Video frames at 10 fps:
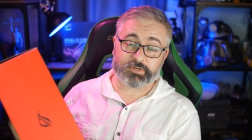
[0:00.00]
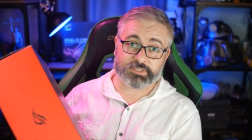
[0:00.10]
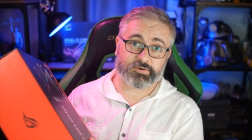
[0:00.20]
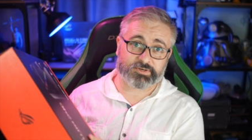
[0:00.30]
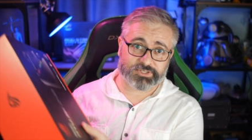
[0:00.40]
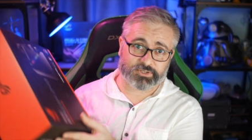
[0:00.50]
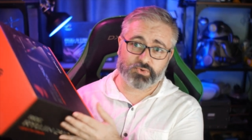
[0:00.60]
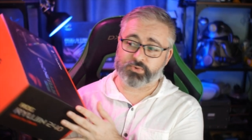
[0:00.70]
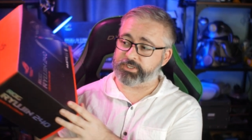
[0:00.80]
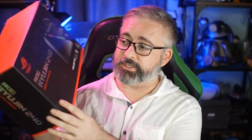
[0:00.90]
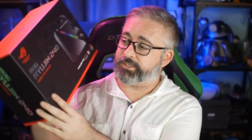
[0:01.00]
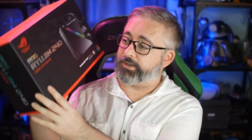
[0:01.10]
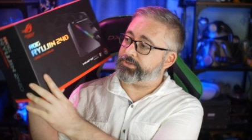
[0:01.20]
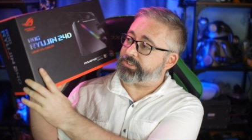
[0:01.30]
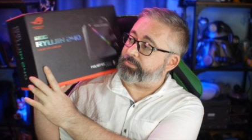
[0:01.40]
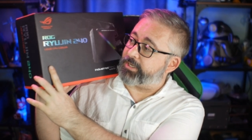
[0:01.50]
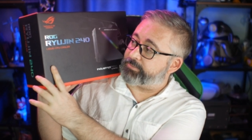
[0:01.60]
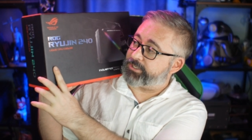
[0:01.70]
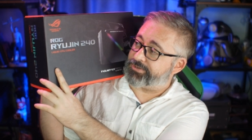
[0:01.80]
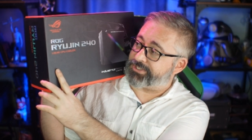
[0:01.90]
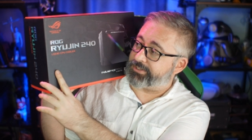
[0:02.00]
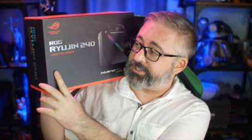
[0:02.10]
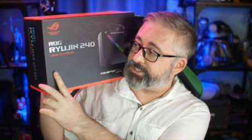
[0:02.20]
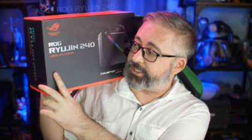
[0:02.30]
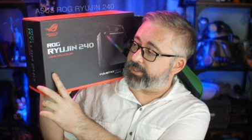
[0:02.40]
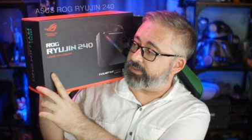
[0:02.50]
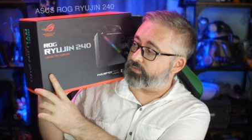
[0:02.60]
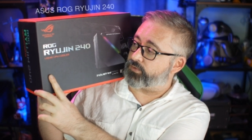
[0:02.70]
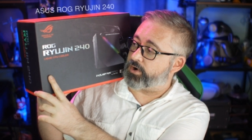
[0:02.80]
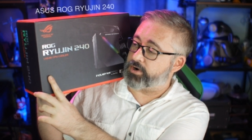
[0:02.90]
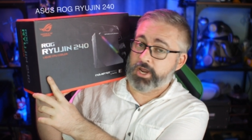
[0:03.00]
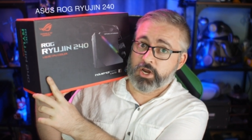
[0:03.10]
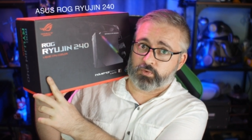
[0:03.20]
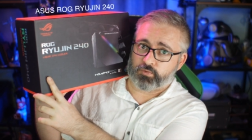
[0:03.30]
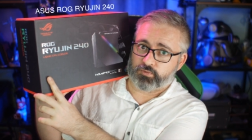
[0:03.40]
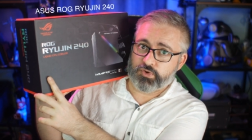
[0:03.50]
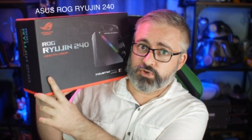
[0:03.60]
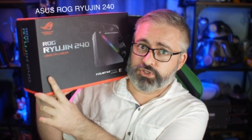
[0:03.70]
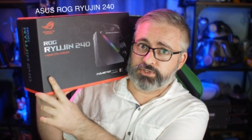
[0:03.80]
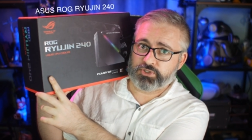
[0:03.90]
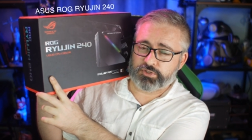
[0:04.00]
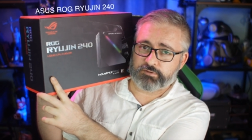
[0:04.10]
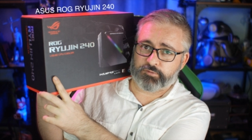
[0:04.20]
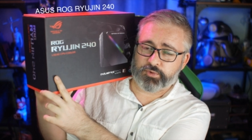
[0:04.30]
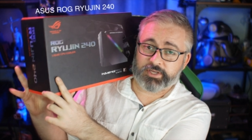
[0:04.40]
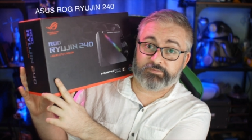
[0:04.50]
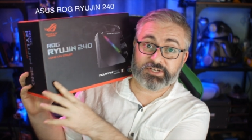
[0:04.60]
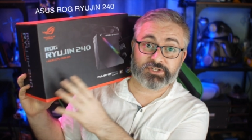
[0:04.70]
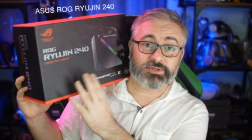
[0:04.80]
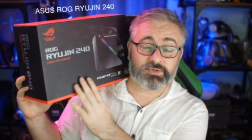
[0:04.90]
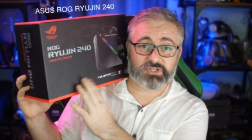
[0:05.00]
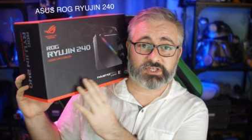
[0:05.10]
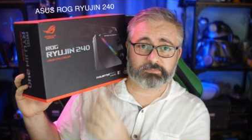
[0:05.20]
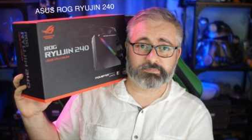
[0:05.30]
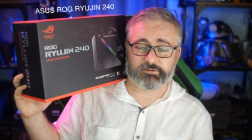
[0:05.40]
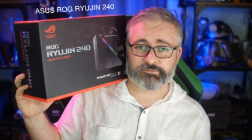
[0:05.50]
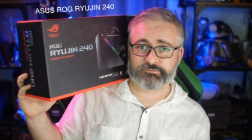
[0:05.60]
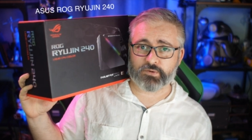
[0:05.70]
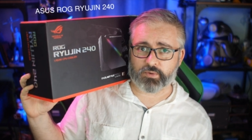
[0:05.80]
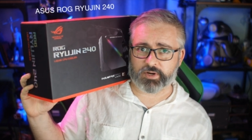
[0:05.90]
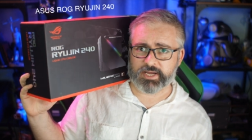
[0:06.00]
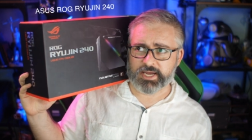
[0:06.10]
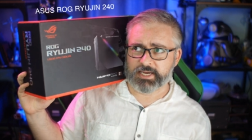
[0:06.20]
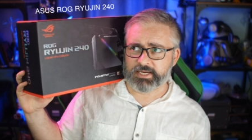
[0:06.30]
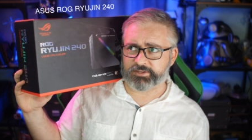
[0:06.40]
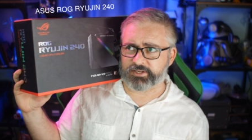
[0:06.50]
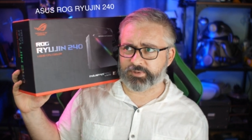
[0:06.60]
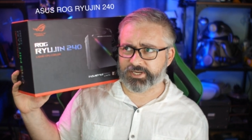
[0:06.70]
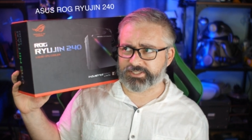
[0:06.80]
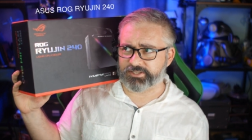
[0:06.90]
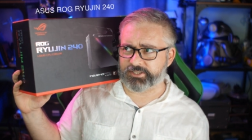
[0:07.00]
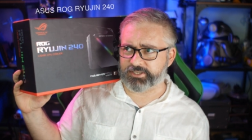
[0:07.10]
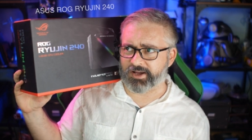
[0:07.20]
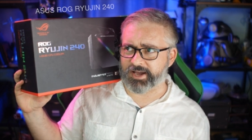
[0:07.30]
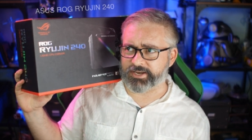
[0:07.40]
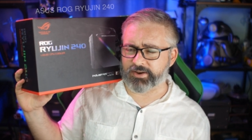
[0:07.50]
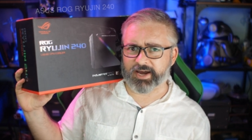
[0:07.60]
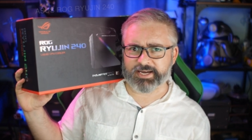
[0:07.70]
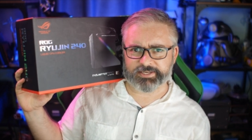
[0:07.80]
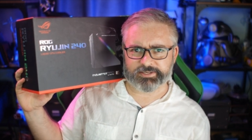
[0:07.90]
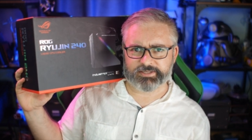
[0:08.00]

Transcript: as far as the cooling goes, I'm going to be using this again, the R O G Ryujin two forty. I've actually used this before. I think when I did the i nine